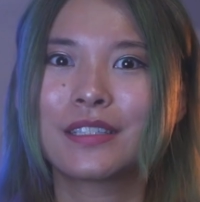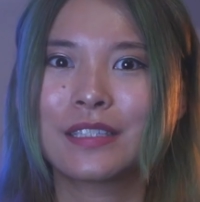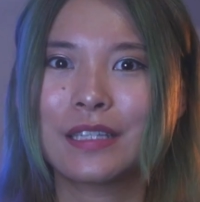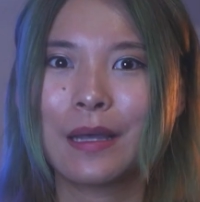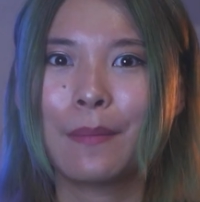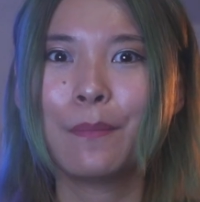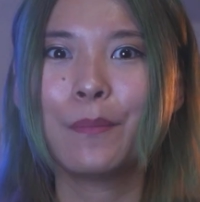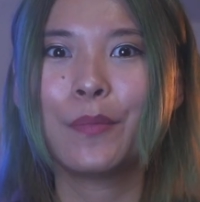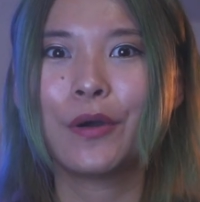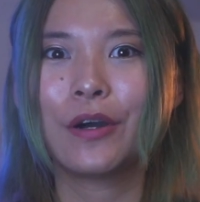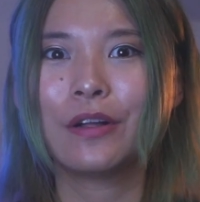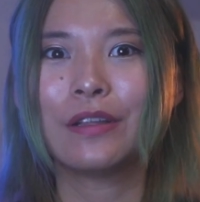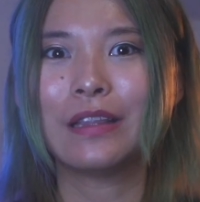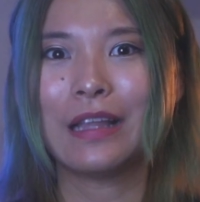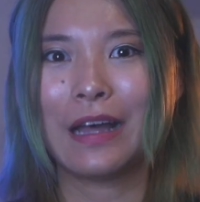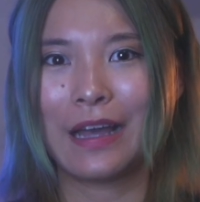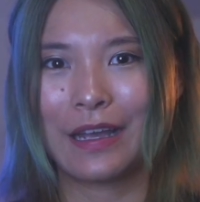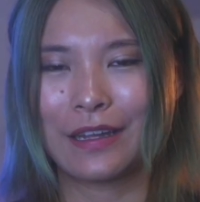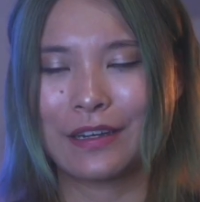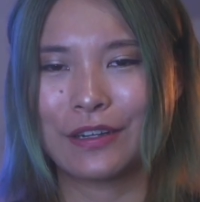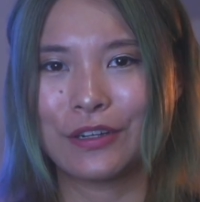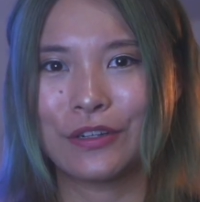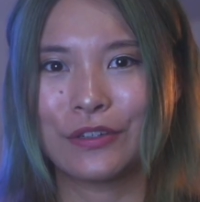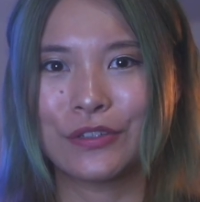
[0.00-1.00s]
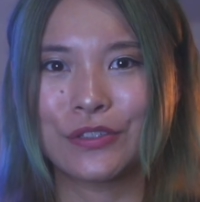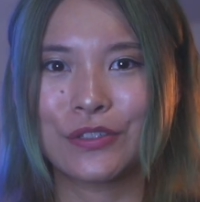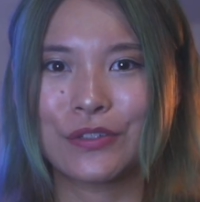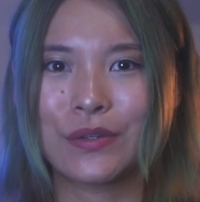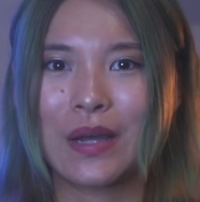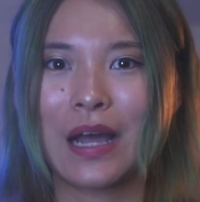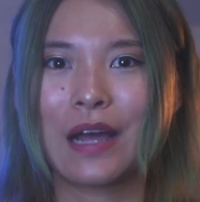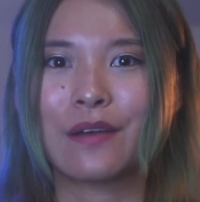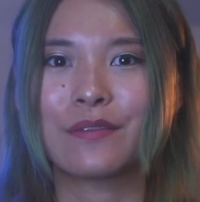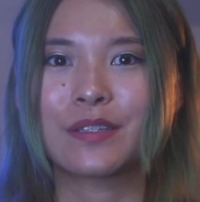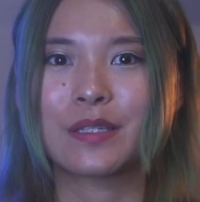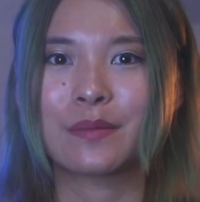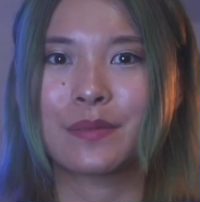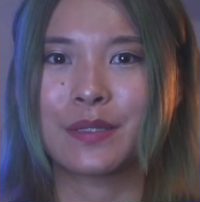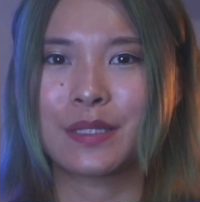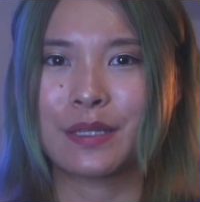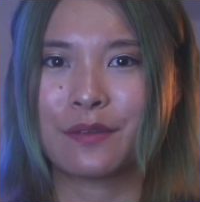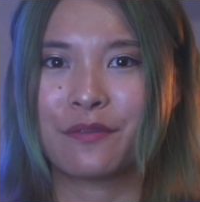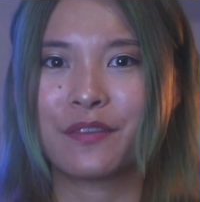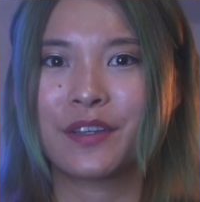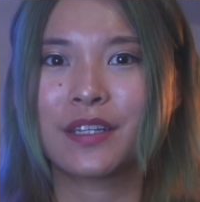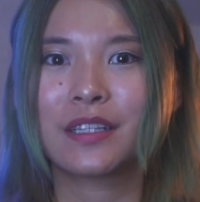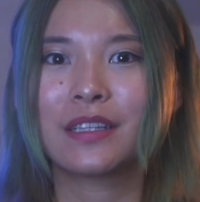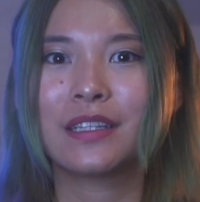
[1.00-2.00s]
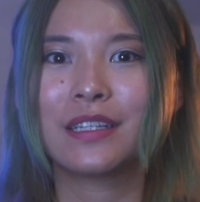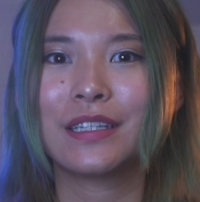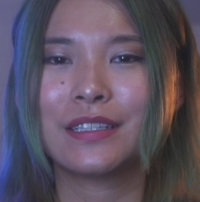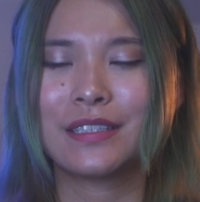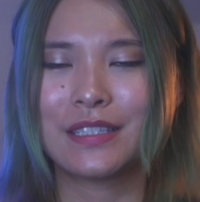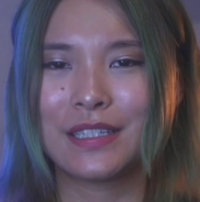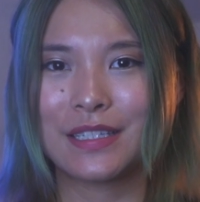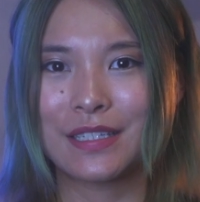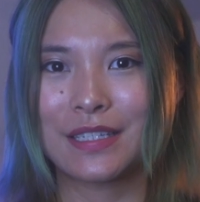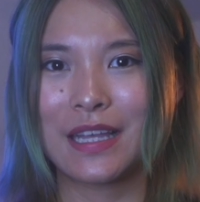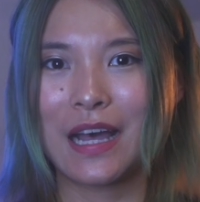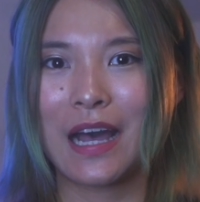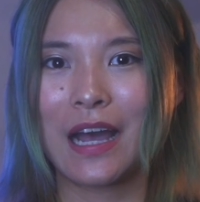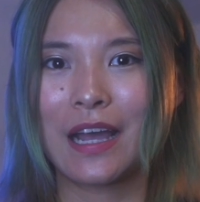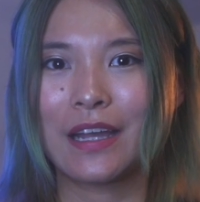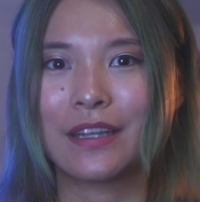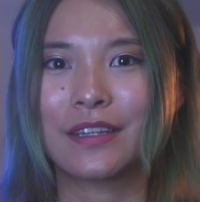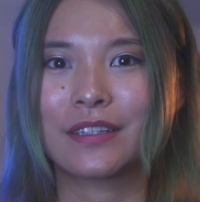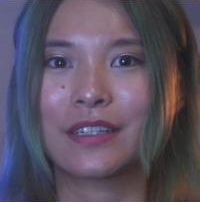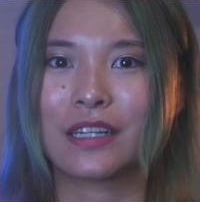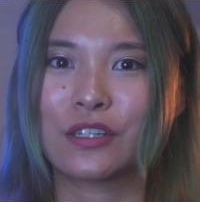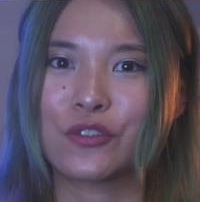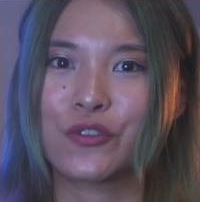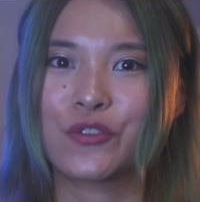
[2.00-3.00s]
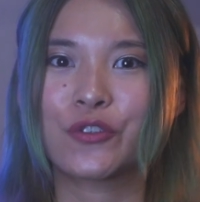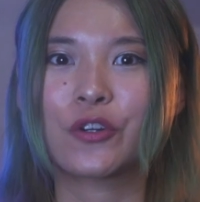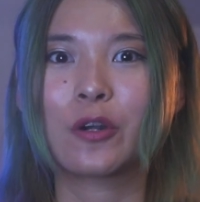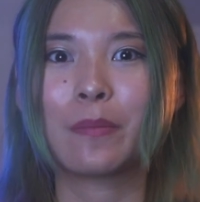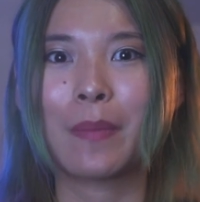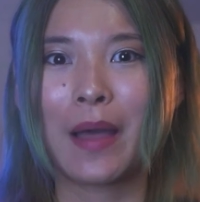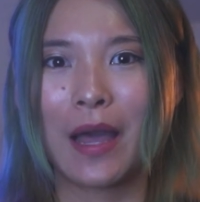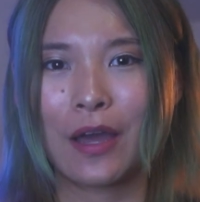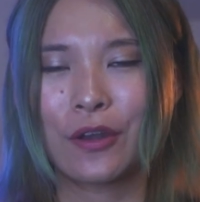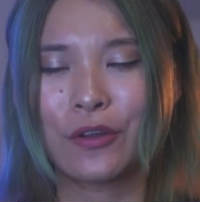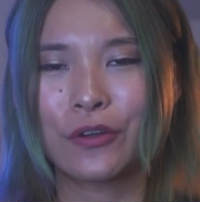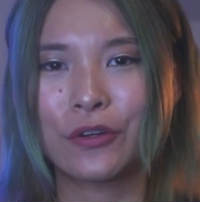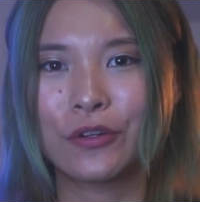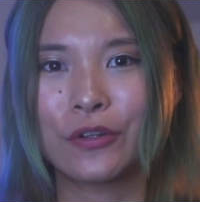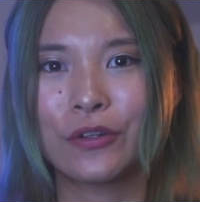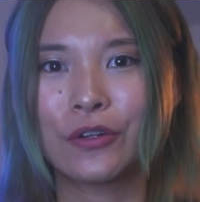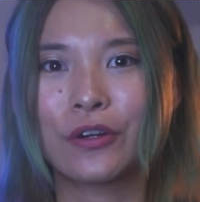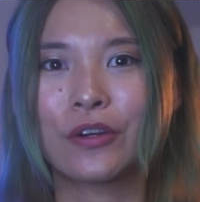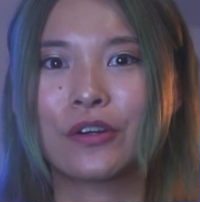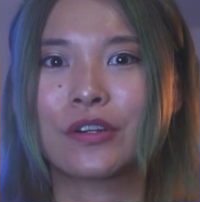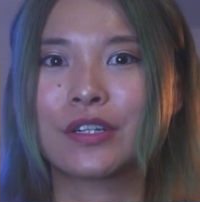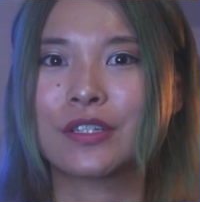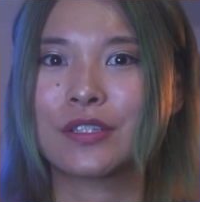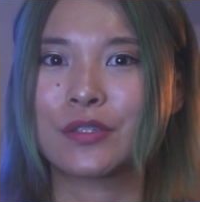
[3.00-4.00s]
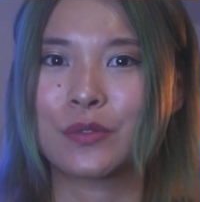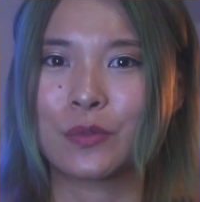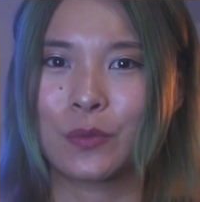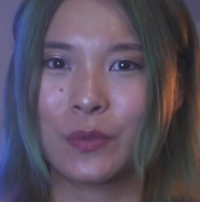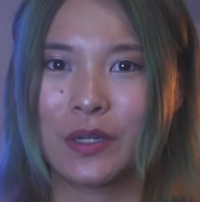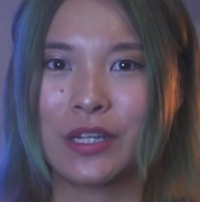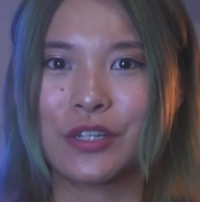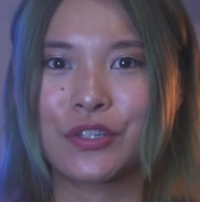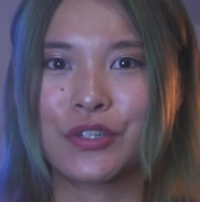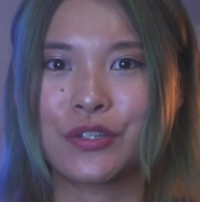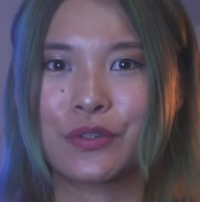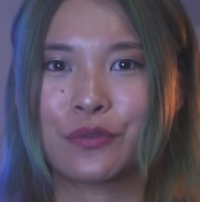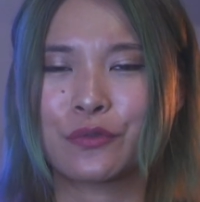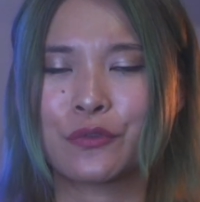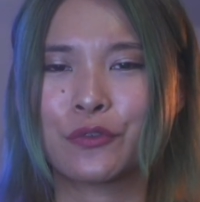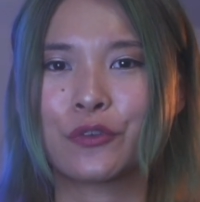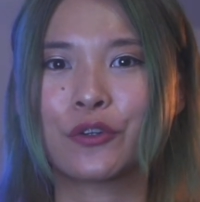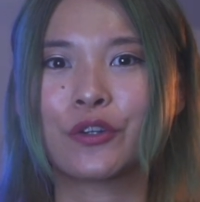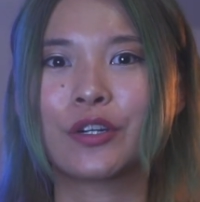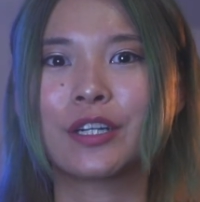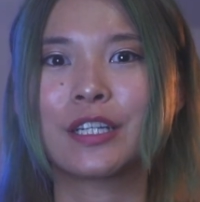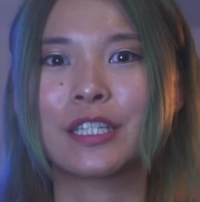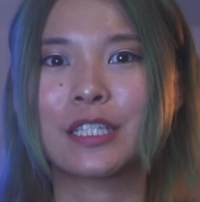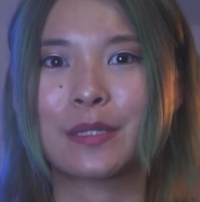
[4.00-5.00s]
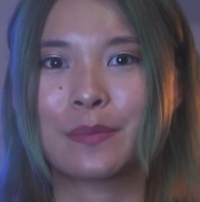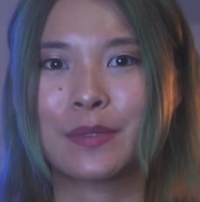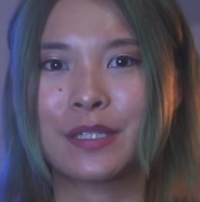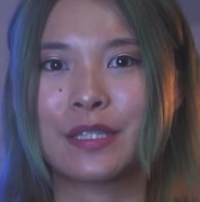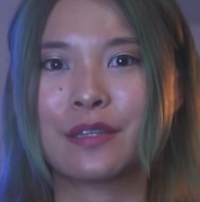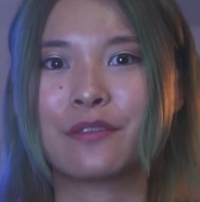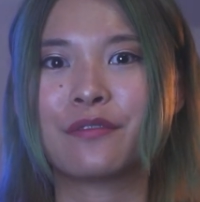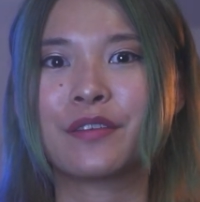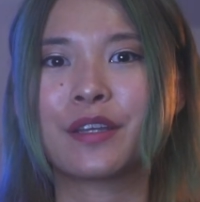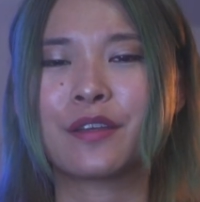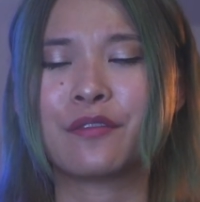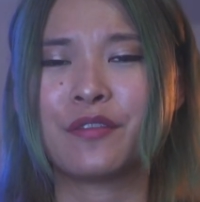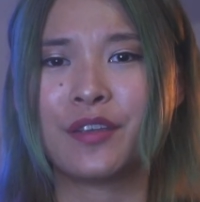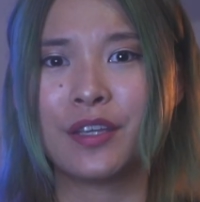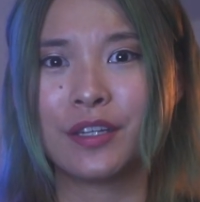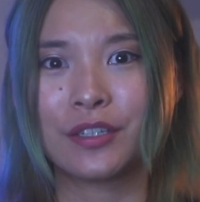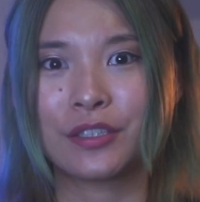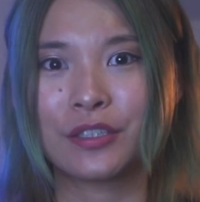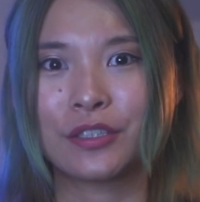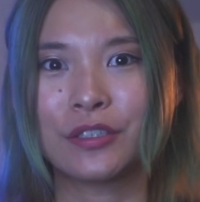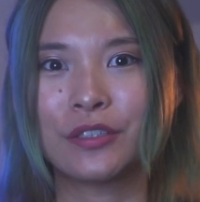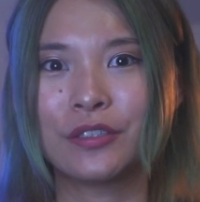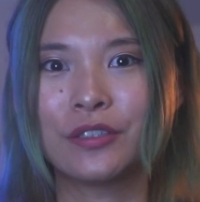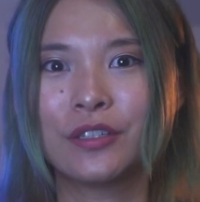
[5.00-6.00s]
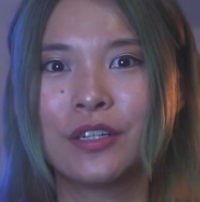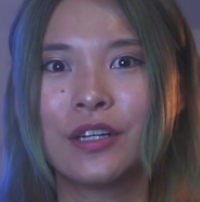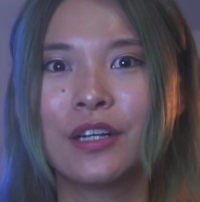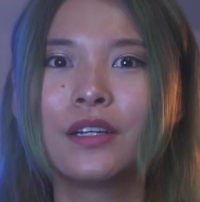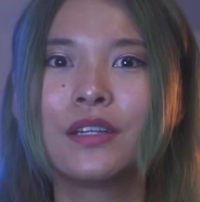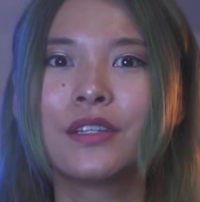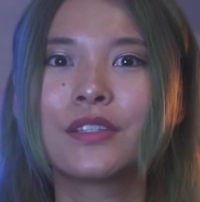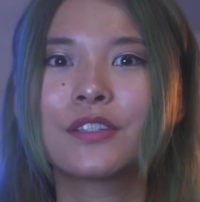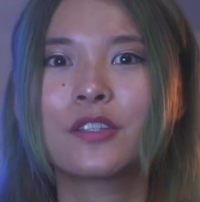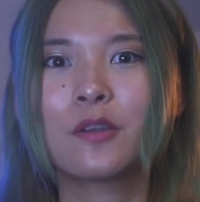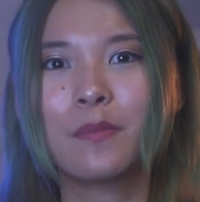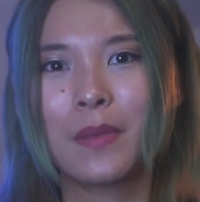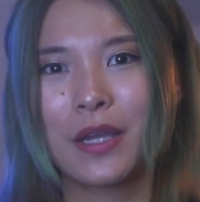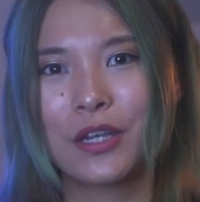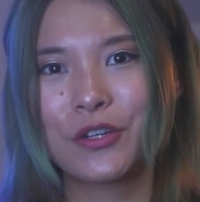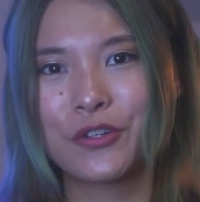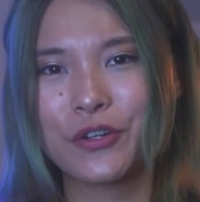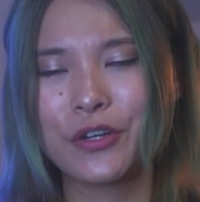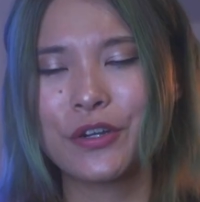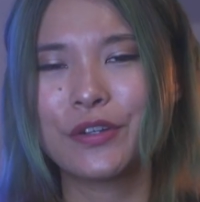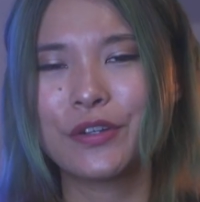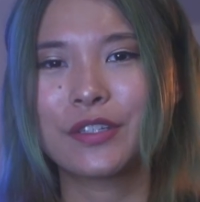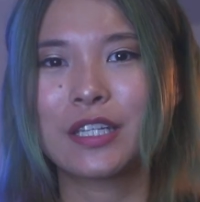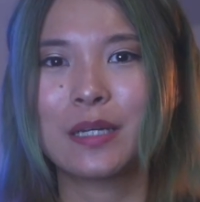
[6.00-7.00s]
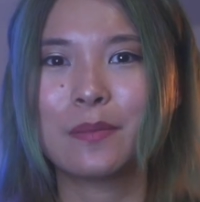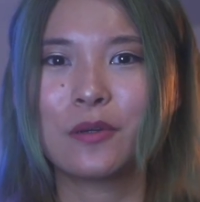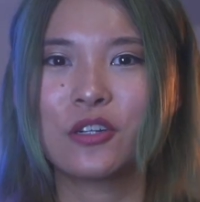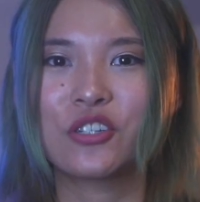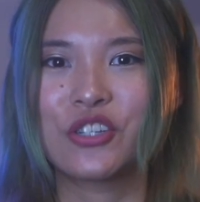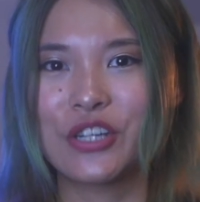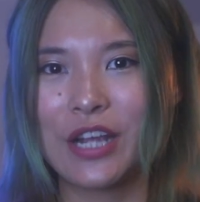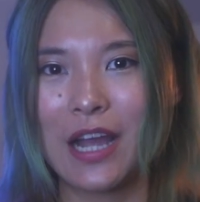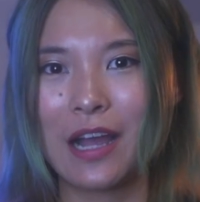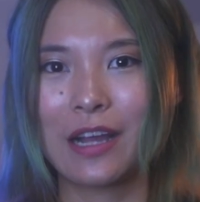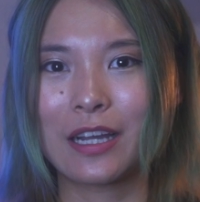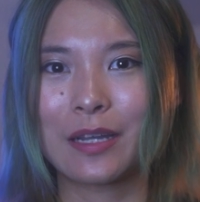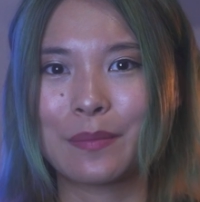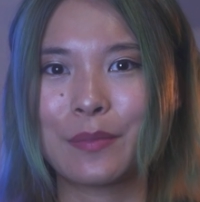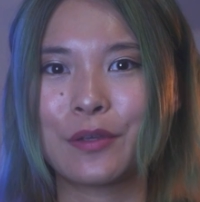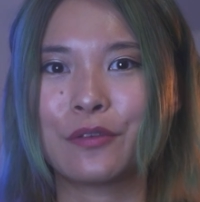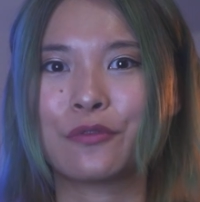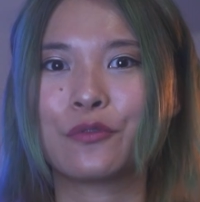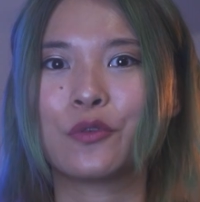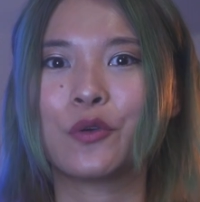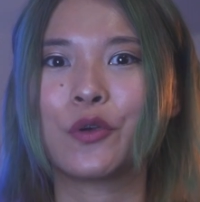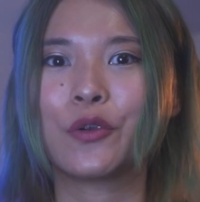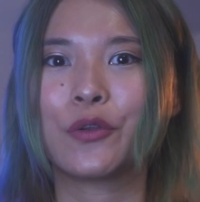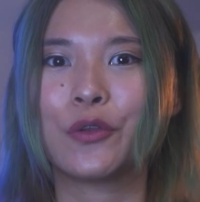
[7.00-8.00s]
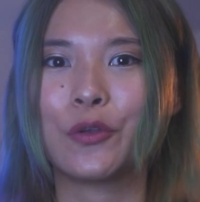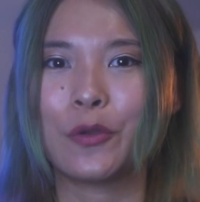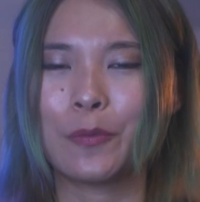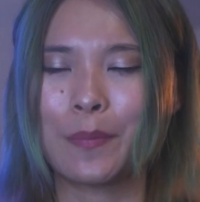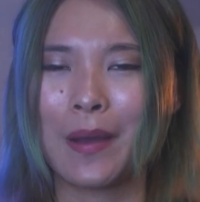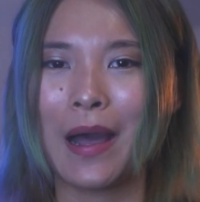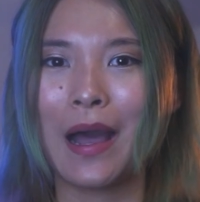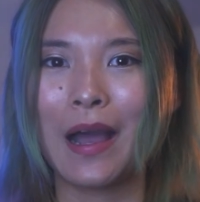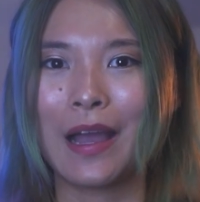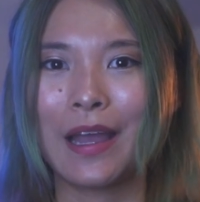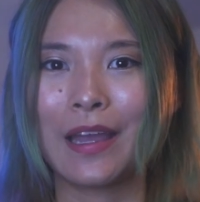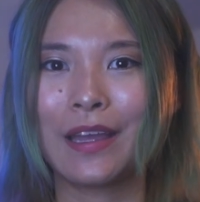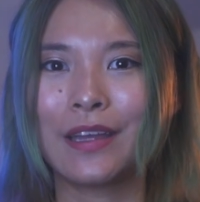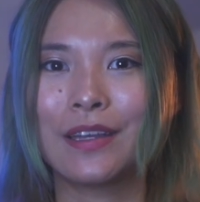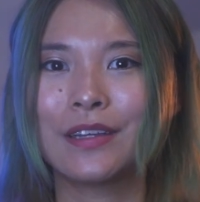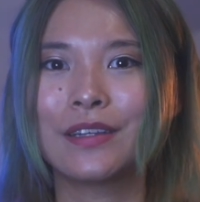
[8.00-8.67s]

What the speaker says: Some pot lights also have specifically designed control panel or switch for a specific vehicle, so make sure you double check before you buy,